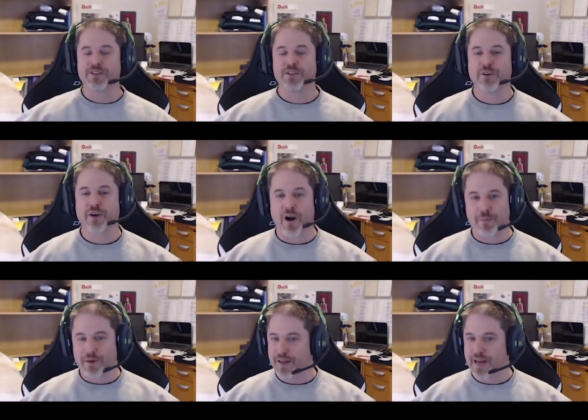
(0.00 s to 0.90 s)
I, two to
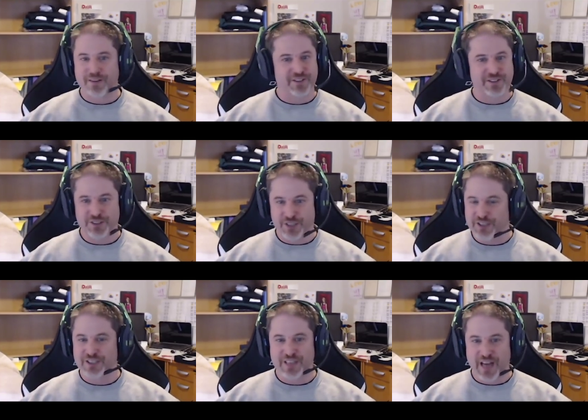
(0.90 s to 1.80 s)
armor class is
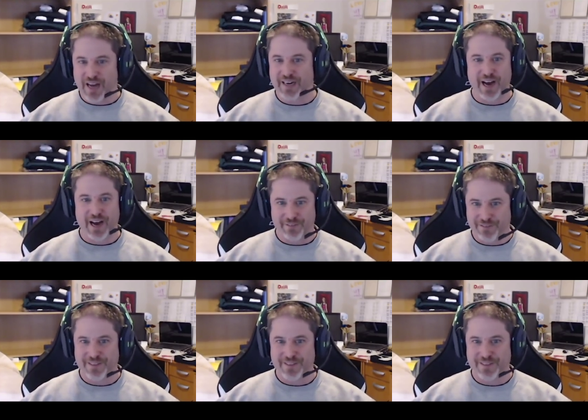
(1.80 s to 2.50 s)
just not enough.